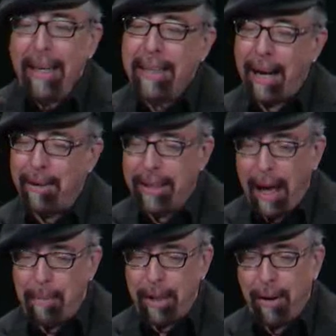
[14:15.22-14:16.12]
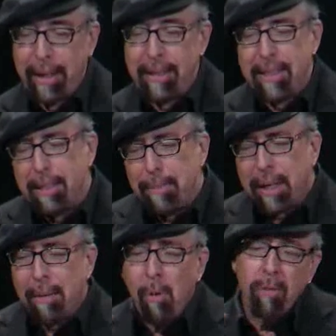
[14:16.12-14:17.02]
Not only that, but the audience seemed to
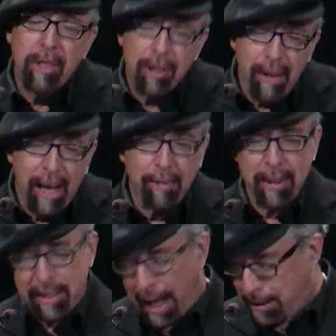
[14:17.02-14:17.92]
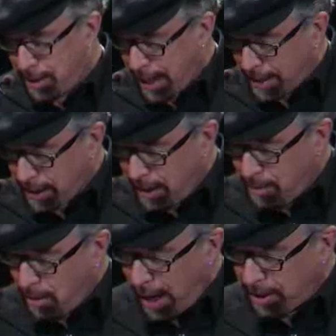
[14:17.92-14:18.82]
become more restrained when Sally was asking them
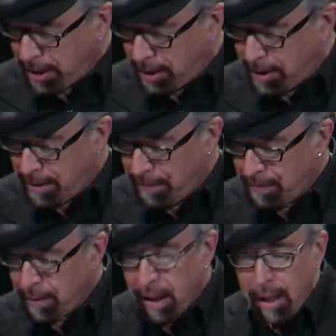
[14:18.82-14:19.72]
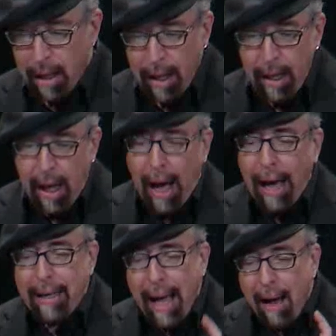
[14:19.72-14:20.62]
questions.
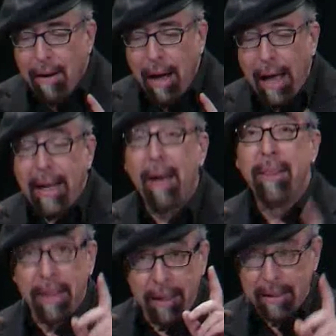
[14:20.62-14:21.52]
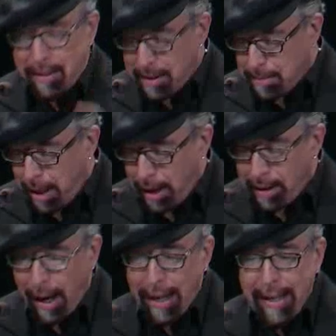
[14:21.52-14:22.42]
I now, I now think, this is the
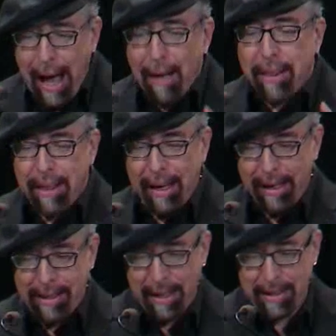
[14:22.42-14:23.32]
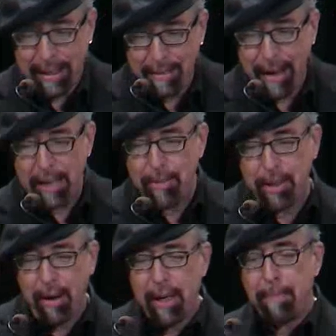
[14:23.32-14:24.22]
blogger, I now think, he says, that the vast
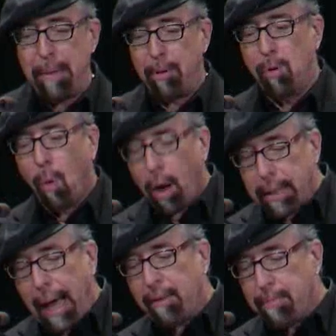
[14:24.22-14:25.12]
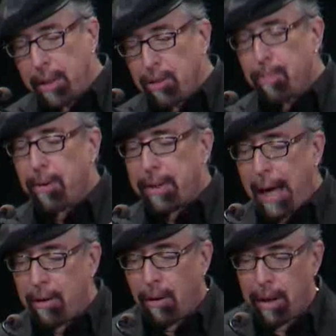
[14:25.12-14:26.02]
majority of people who walked out of Middlesbrough
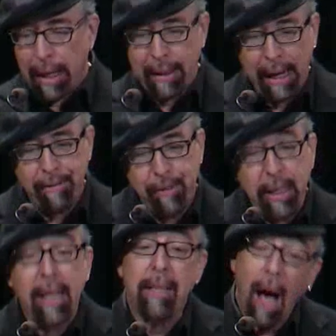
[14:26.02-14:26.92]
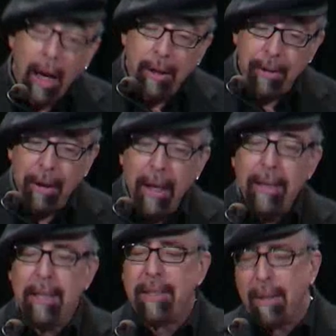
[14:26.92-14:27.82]
Town Hall that night feel, as I do,
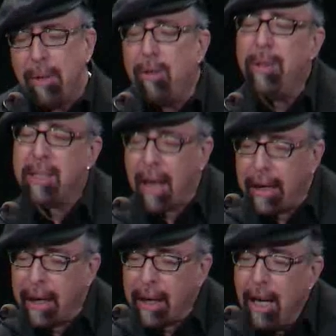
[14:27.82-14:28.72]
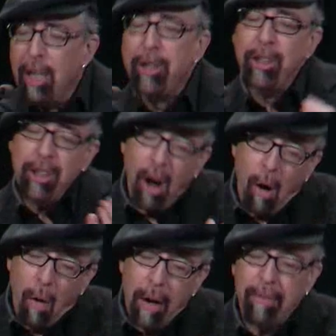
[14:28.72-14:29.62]
that someone who is psychic should
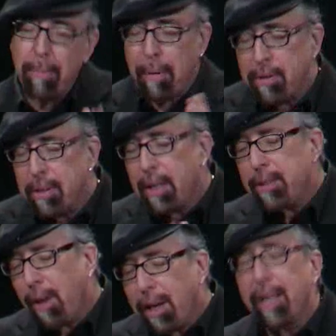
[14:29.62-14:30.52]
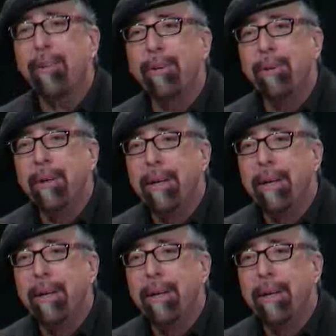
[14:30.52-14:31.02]
know if the person they're talking to